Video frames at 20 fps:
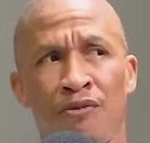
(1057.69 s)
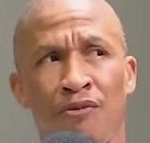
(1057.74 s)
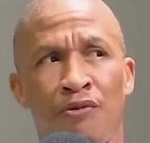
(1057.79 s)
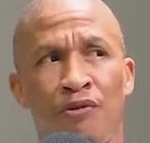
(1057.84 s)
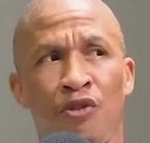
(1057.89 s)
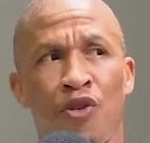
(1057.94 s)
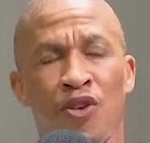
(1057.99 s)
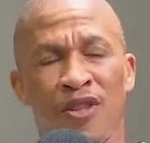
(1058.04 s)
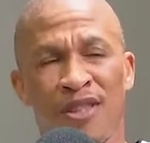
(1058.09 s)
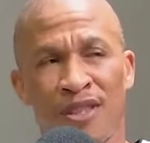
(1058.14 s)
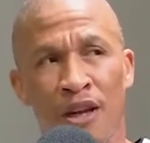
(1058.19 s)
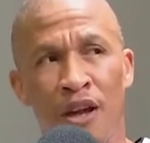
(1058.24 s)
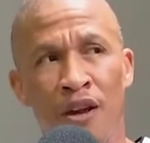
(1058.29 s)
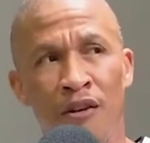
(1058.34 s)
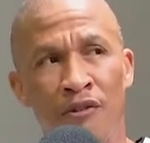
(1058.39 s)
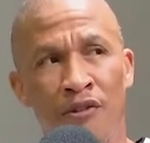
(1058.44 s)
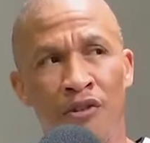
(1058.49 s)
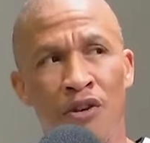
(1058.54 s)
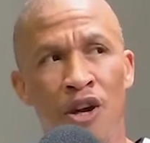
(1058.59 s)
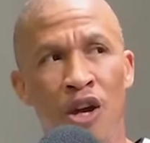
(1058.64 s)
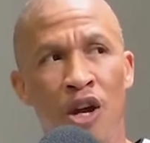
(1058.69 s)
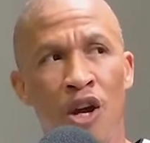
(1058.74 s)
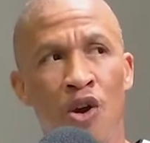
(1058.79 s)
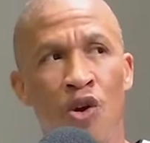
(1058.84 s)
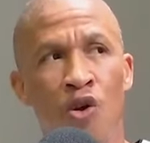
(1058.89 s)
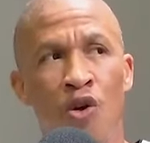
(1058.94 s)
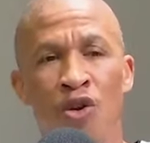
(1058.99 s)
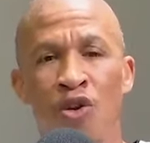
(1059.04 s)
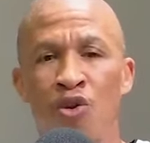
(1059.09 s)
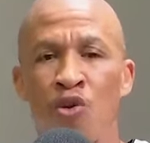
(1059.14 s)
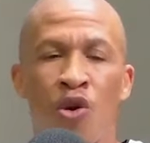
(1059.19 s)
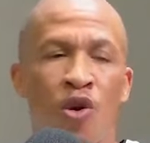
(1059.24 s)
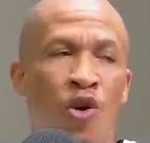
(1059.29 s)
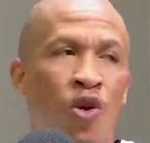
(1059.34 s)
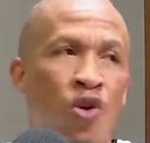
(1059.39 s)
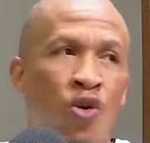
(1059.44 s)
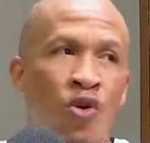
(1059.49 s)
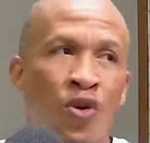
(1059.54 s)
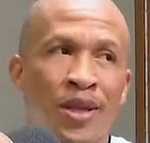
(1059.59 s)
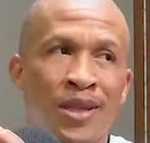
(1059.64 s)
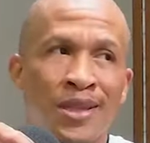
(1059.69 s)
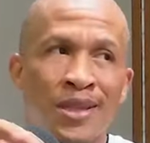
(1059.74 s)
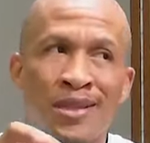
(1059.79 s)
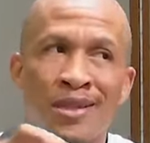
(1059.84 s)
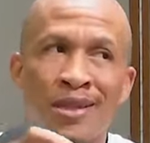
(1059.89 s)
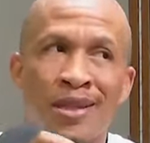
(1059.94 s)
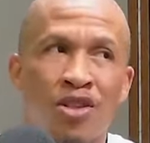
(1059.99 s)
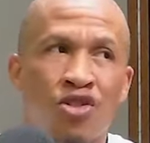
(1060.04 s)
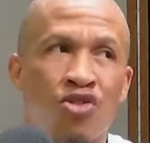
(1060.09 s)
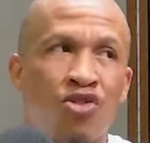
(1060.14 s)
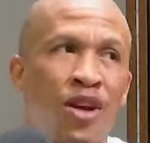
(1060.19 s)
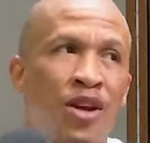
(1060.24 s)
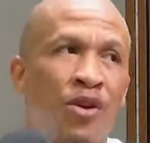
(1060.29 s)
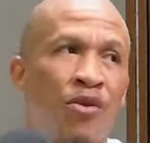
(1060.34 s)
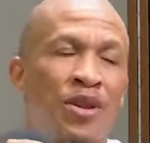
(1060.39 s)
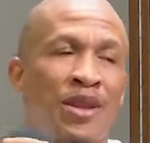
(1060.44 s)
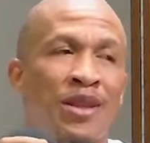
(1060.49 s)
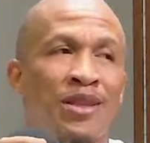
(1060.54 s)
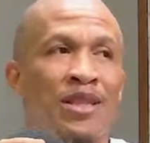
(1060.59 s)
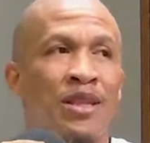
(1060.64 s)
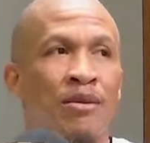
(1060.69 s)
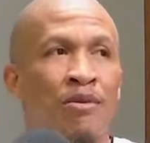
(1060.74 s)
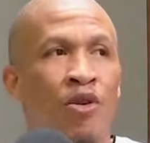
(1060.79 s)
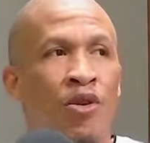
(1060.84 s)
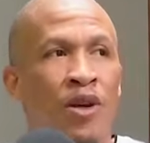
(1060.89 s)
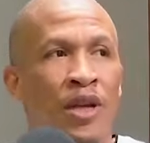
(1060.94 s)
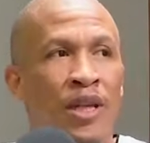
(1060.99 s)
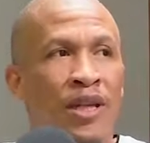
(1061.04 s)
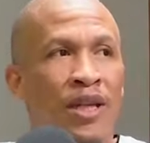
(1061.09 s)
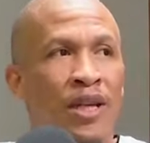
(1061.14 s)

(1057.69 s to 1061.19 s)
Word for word: for yourself or you were always training with the team only